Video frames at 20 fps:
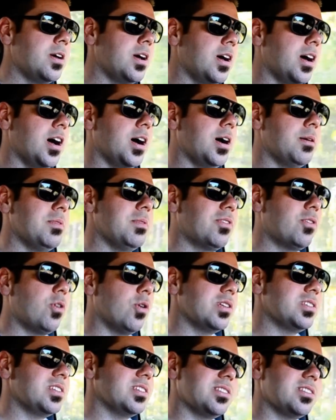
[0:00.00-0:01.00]
Of
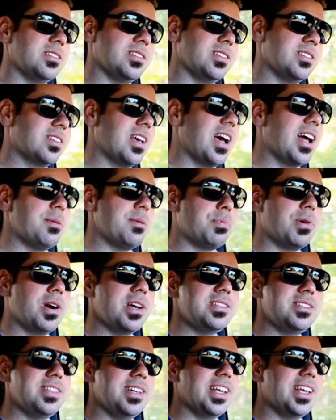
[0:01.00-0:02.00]
course, it's kind of
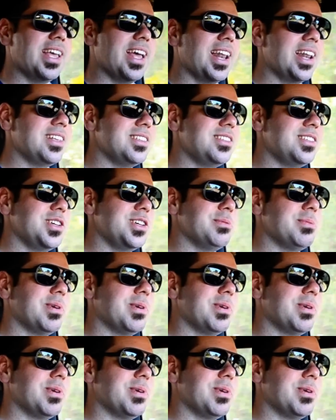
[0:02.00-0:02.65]
pricey to get into,